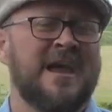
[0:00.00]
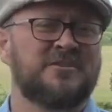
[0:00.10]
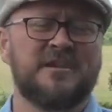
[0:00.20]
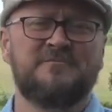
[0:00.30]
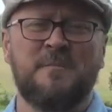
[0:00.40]
I
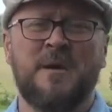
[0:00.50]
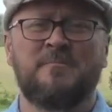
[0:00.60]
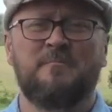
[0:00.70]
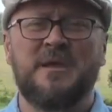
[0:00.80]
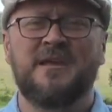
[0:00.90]
actually
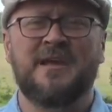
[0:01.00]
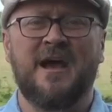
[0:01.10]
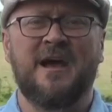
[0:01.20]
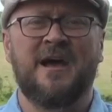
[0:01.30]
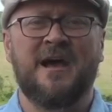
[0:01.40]
remember
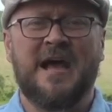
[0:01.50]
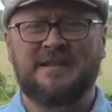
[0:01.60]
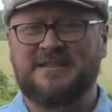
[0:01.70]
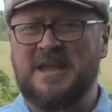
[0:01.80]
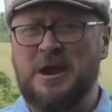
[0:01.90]
being
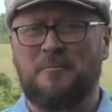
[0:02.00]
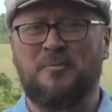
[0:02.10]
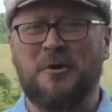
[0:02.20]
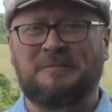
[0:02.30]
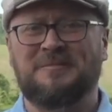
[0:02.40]
at the
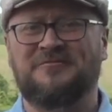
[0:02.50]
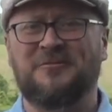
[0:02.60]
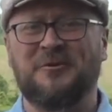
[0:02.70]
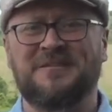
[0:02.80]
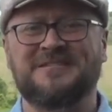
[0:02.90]
airport
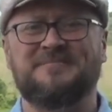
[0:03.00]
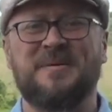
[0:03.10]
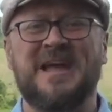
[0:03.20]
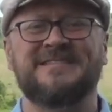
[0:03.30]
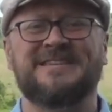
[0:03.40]
before this
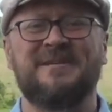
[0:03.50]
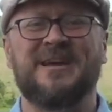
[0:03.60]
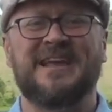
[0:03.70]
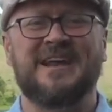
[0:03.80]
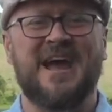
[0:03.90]

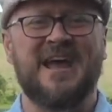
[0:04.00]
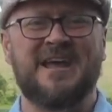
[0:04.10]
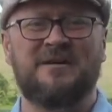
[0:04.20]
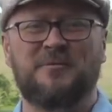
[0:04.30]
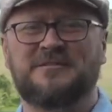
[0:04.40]
pandemic, and
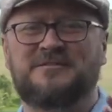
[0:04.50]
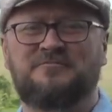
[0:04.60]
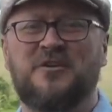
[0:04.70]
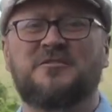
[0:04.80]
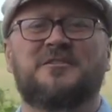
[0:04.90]
I
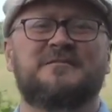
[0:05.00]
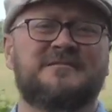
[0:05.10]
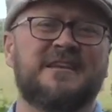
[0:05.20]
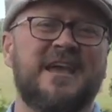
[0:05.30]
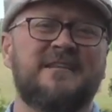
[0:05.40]
was
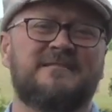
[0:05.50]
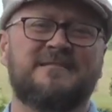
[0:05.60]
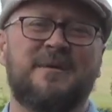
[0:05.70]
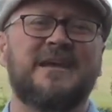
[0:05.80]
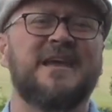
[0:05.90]
rushing to get
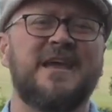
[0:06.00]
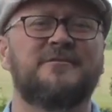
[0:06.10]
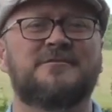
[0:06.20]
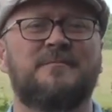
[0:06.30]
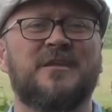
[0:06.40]
to my
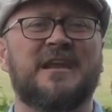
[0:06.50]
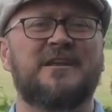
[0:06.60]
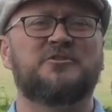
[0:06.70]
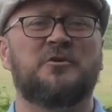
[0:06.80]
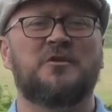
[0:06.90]
gate or something,
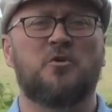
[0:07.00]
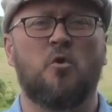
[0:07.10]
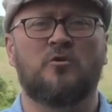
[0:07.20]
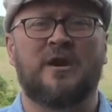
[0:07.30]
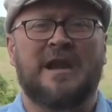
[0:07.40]
and I turned a
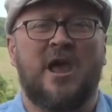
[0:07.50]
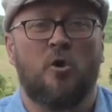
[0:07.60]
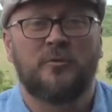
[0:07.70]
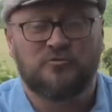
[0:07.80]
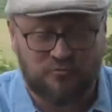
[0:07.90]
corner and I
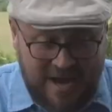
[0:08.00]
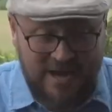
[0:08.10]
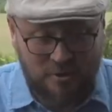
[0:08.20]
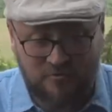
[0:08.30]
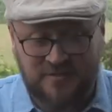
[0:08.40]
almost
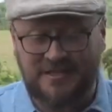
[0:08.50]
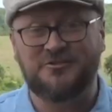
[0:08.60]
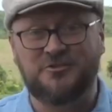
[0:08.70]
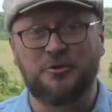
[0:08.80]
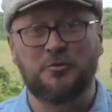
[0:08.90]
ran over
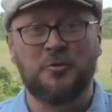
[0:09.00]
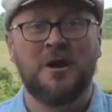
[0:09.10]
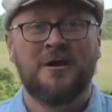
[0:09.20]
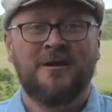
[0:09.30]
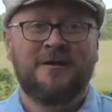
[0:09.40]
these two,